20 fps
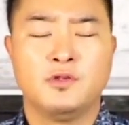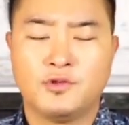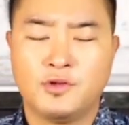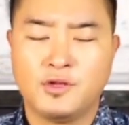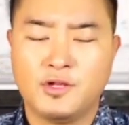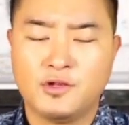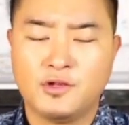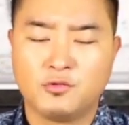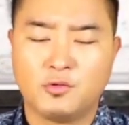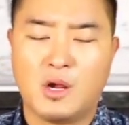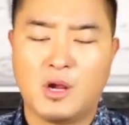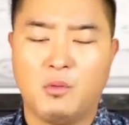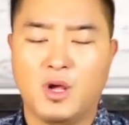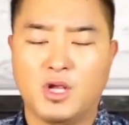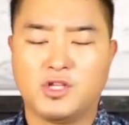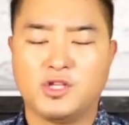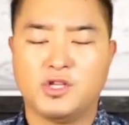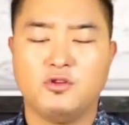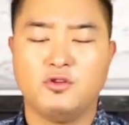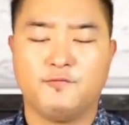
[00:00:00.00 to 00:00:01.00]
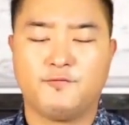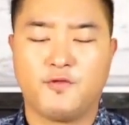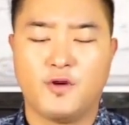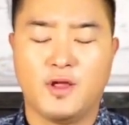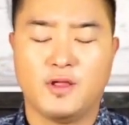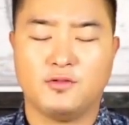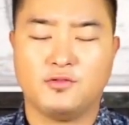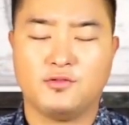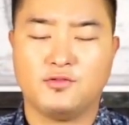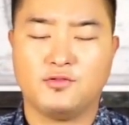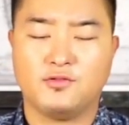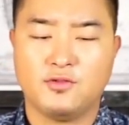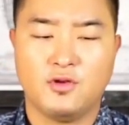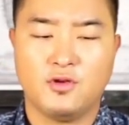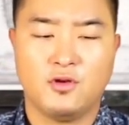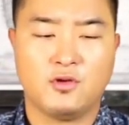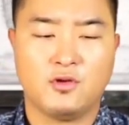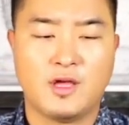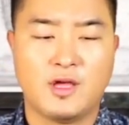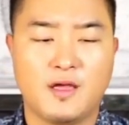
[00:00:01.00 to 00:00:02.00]
So this is what I want you to do, friends.
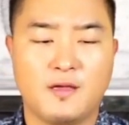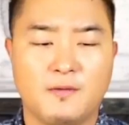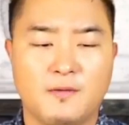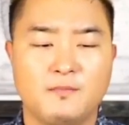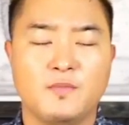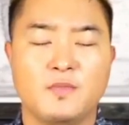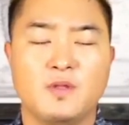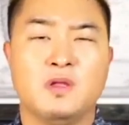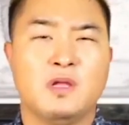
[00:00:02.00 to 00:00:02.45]
Okay?